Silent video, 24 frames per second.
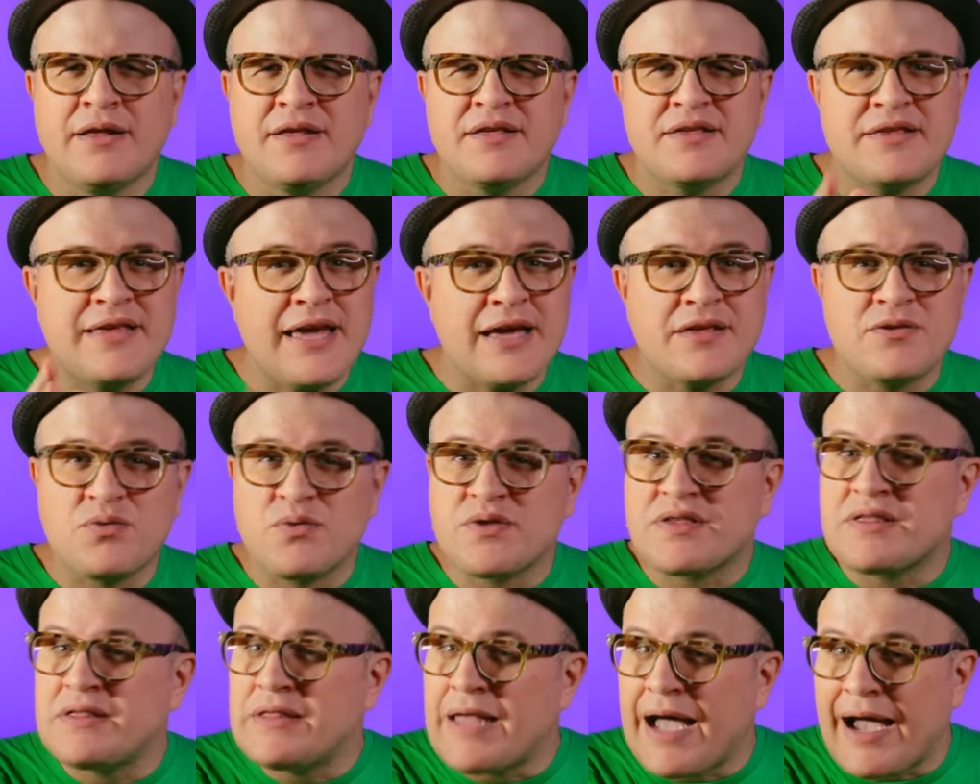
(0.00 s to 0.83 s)
Sex
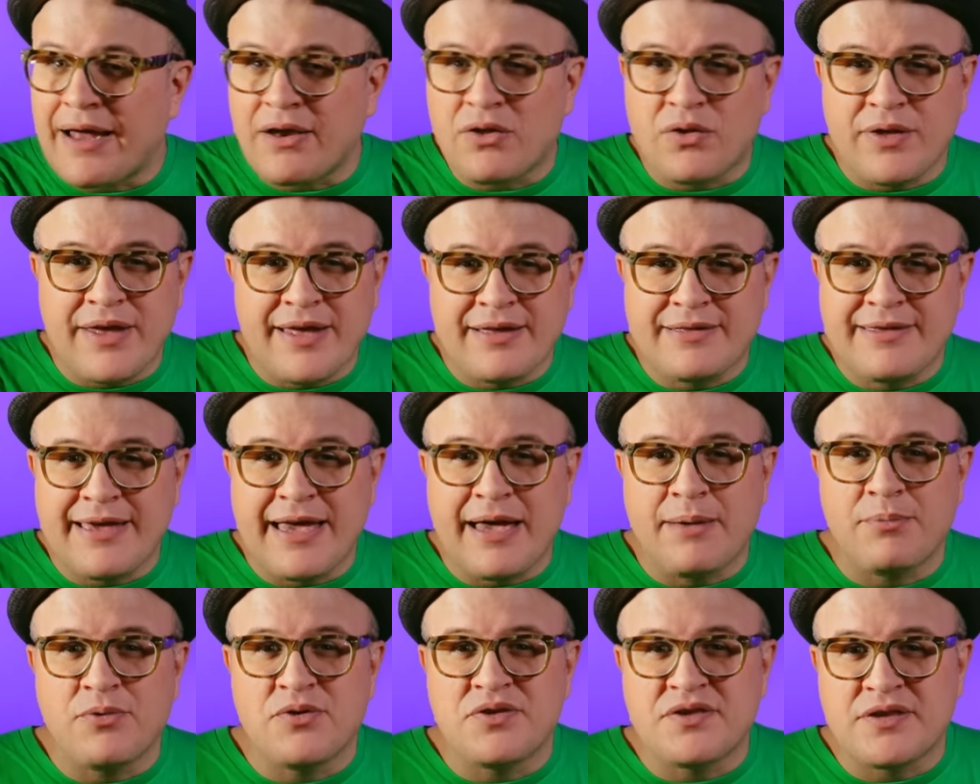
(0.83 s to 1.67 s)
was not only a
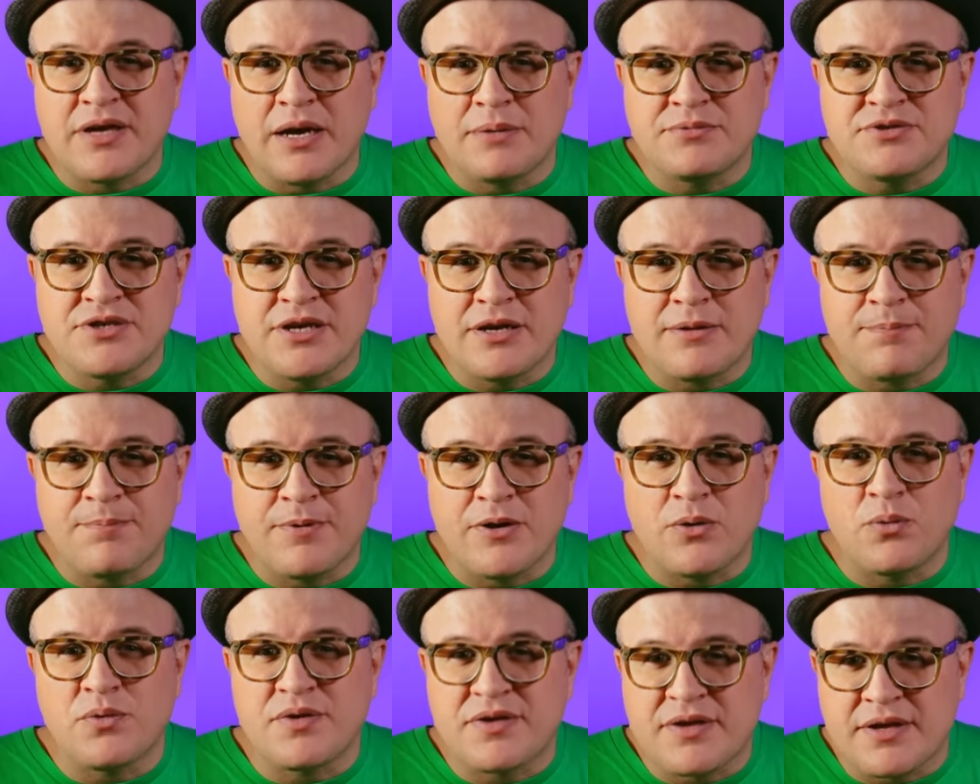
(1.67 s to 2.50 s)
taboo subject,
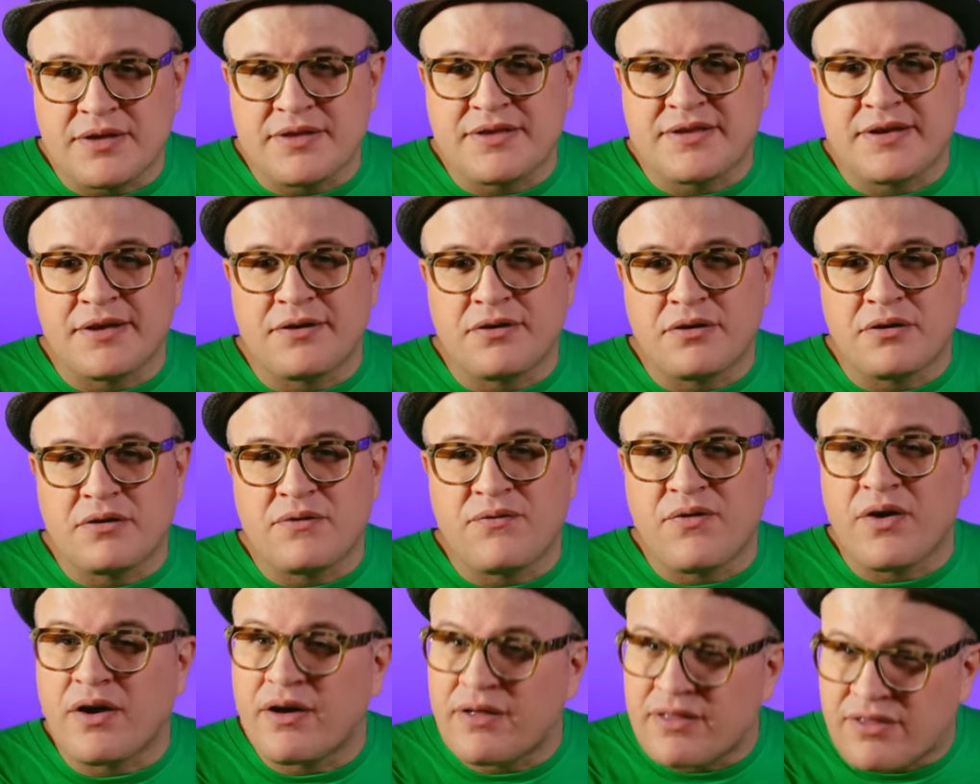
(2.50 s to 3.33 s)
but it was considered
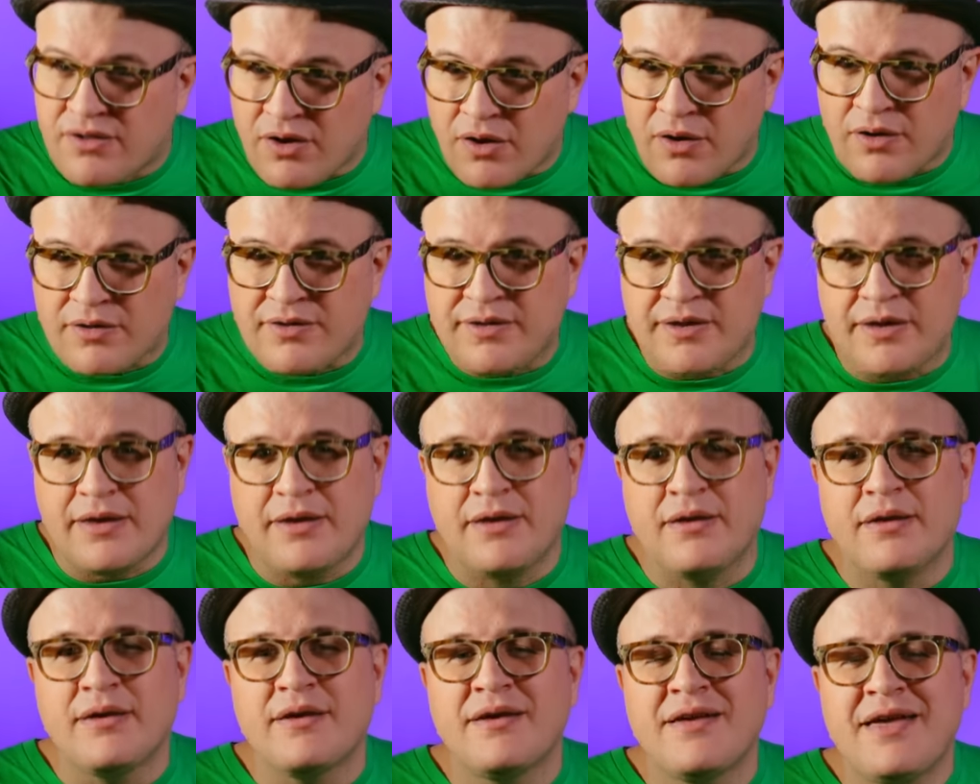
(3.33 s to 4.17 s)
very
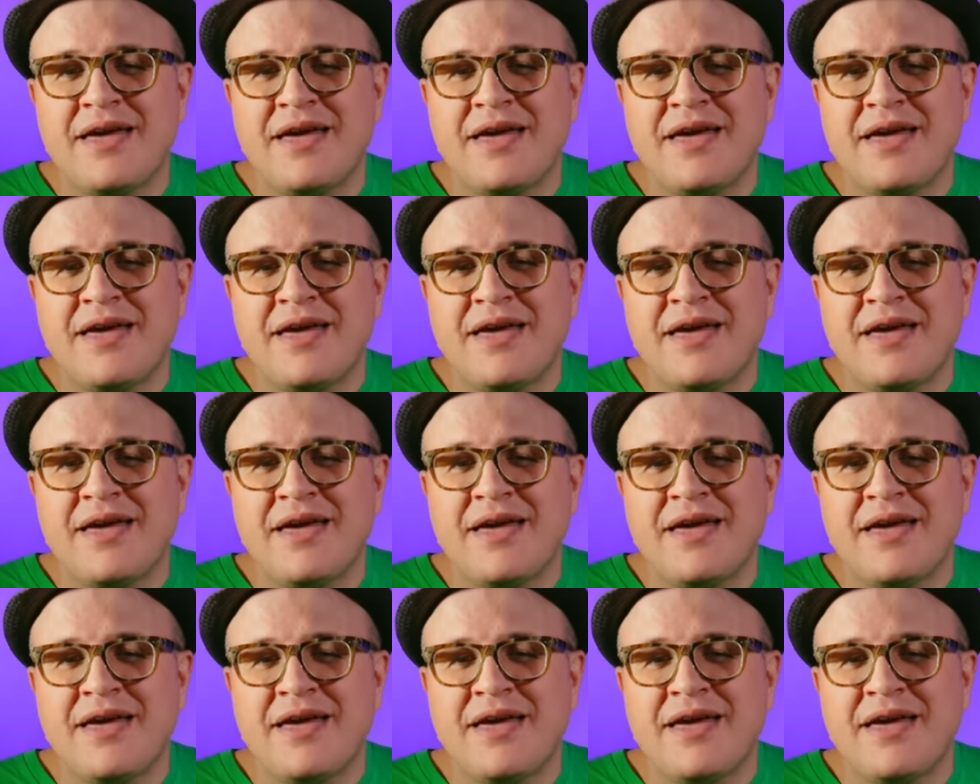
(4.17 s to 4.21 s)
dirty.